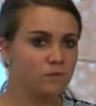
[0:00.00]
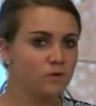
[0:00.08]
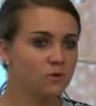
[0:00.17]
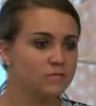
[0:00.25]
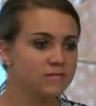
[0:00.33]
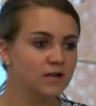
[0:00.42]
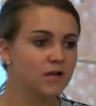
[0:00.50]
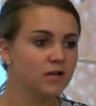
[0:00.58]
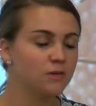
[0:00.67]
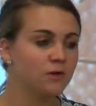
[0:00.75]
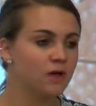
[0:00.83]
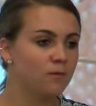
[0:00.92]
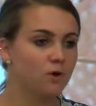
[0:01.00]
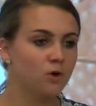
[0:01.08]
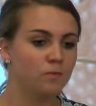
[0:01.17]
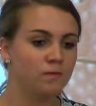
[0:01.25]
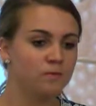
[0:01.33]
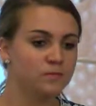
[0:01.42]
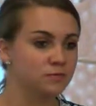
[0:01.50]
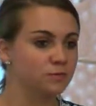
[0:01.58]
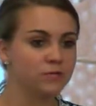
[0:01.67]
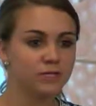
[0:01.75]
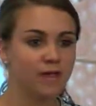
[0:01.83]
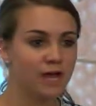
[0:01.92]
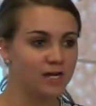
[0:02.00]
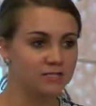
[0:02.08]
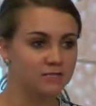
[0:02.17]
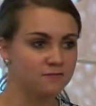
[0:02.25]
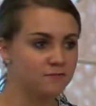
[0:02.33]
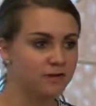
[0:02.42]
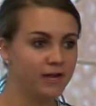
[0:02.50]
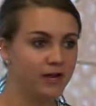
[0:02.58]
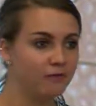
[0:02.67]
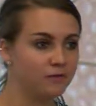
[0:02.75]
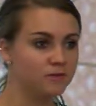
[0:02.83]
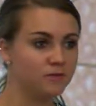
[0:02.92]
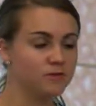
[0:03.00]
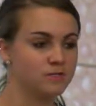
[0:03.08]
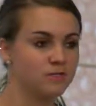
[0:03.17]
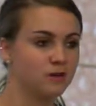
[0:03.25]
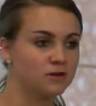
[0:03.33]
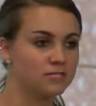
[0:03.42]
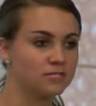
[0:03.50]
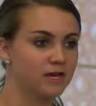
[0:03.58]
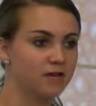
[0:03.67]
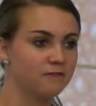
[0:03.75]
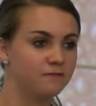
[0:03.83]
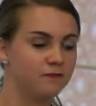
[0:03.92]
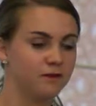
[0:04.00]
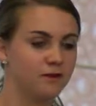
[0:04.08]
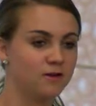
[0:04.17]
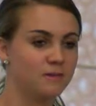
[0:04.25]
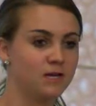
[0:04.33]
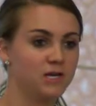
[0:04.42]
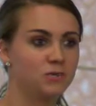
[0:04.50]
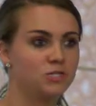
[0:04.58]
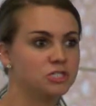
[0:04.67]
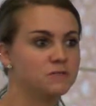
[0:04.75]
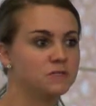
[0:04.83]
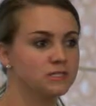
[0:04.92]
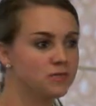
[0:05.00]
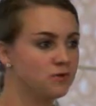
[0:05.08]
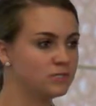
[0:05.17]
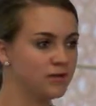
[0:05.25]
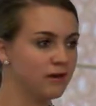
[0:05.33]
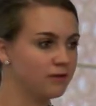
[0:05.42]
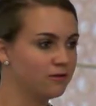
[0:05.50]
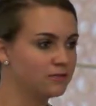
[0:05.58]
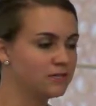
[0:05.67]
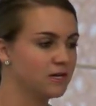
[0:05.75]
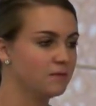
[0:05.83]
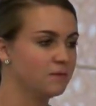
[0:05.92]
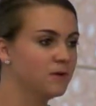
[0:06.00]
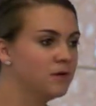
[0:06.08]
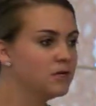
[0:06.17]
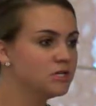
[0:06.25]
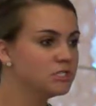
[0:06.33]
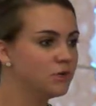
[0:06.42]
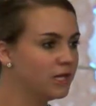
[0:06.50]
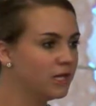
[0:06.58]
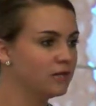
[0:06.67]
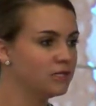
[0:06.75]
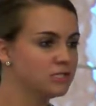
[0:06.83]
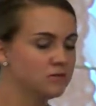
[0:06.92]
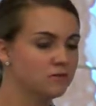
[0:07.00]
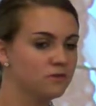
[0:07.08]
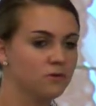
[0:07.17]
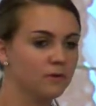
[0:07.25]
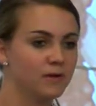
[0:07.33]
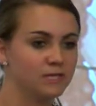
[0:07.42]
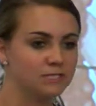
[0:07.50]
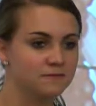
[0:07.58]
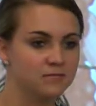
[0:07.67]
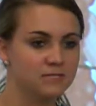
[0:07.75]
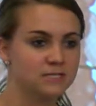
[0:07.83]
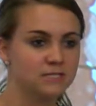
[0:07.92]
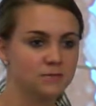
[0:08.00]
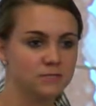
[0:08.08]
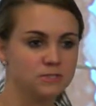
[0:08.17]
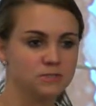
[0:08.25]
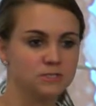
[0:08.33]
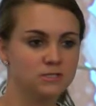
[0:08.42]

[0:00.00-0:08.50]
was there, and he would come home. He was a really active, very healthy person all his life, and he would just be so tired all the time. So he couldn't do the normal activities that he was used to